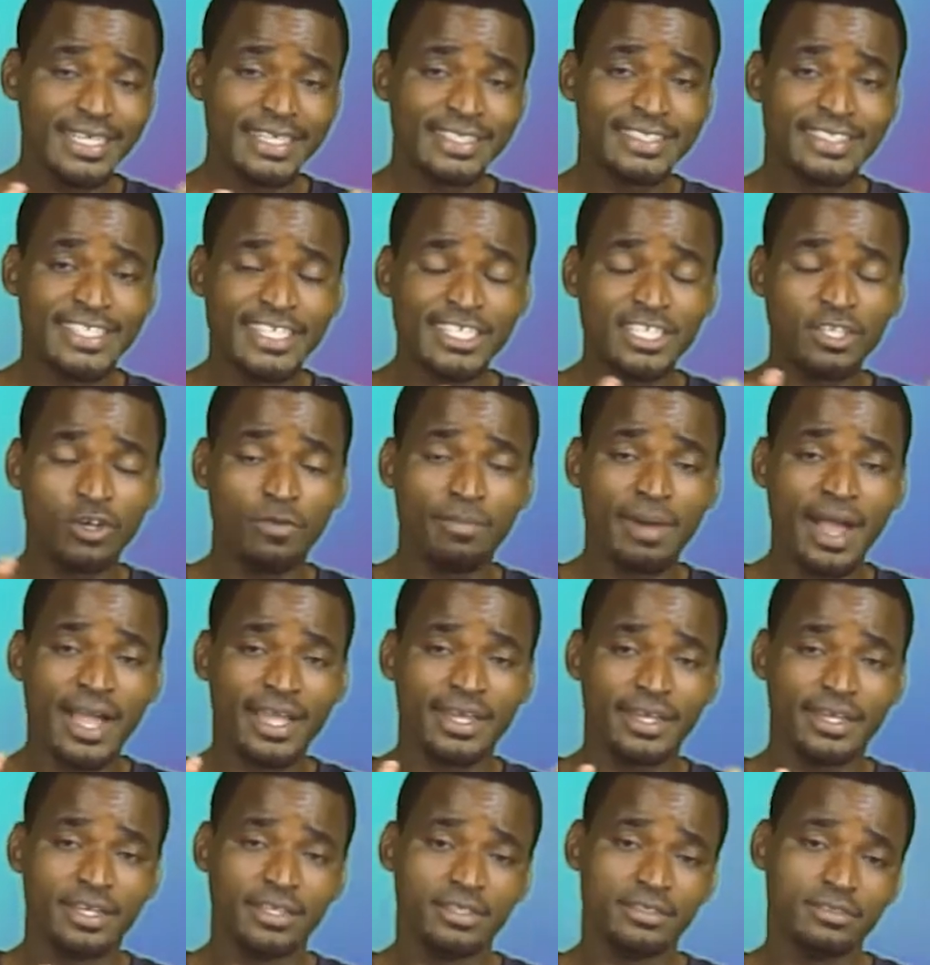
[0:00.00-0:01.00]
digital
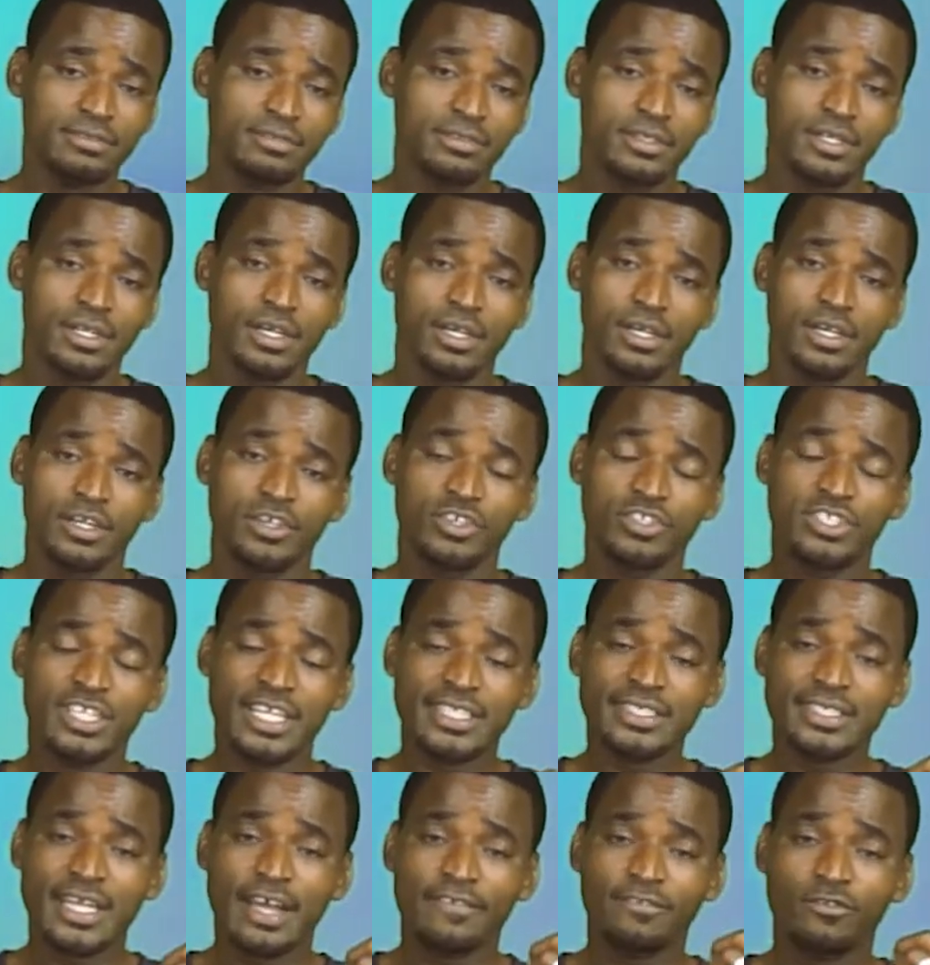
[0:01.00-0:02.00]
marketing, you
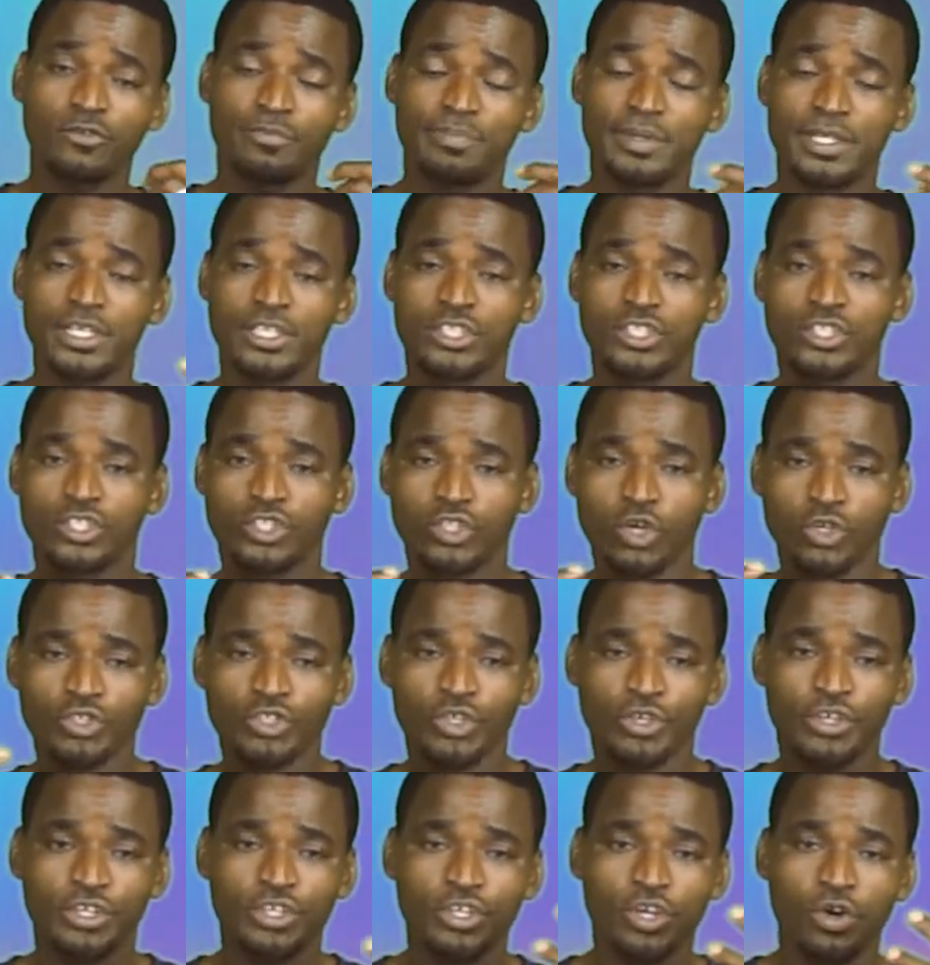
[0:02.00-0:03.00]
just have to be
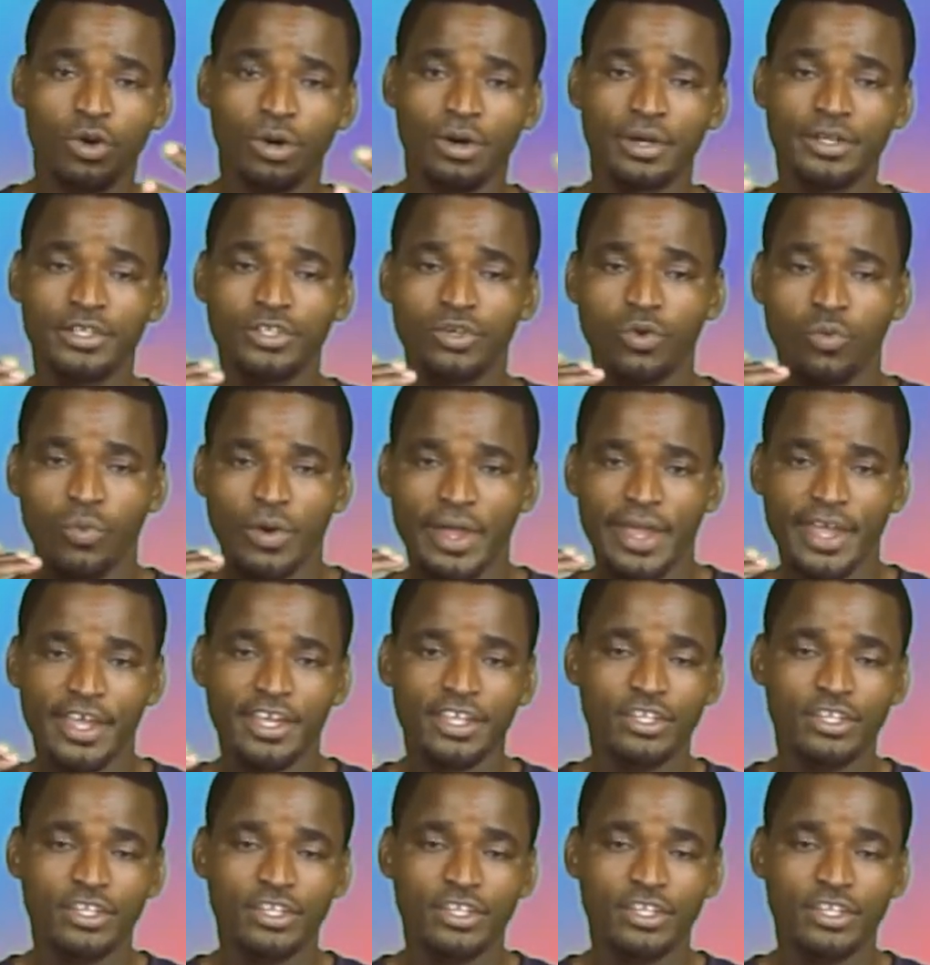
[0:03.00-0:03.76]
social in your way,